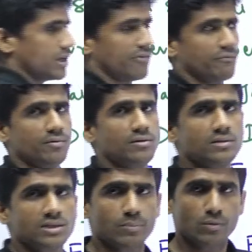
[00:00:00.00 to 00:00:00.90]
if
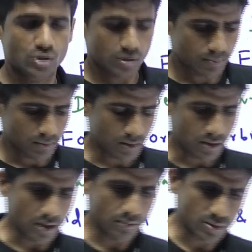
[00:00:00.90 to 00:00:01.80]
suppose
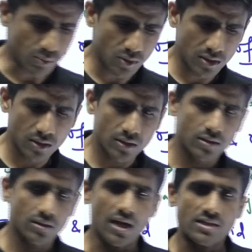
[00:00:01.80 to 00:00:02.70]
someone
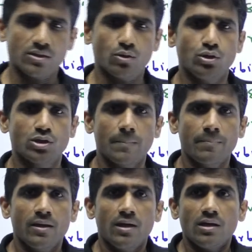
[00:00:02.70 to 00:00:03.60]
asks the
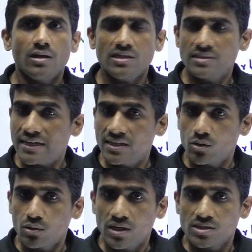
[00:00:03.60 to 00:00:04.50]
question, is there
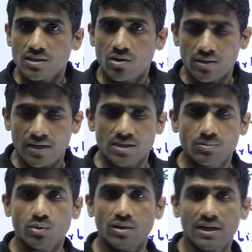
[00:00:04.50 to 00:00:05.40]
any correlation or
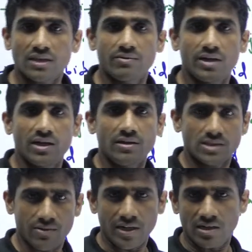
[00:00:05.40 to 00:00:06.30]
relation between article
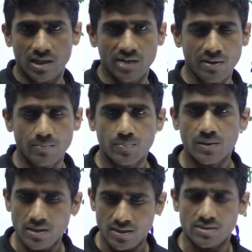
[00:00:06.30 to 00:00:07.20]
17 35?
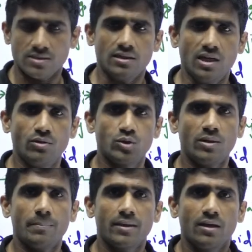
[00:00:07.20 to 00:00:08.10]
Yes. In
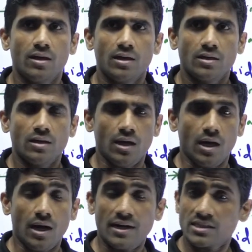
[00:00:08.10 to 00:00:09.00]
which way?
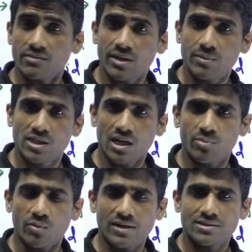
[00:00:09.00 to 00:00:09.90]
Article 70
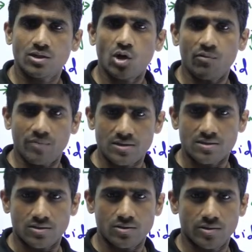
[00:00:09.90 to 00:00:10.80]
basically provides the
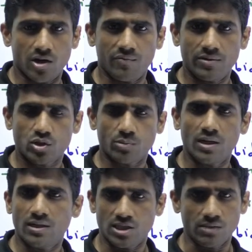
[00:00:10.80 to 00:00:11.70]
offense of
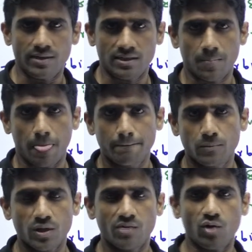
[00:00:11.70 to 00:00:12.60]
the untouchability.
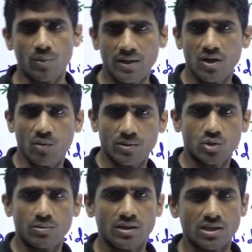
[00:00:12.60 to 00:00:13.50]
Okay, forbid and
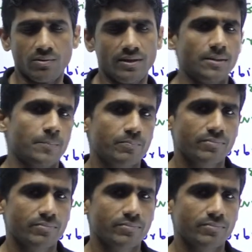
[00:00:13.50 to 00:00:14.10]
offense of the untouchability.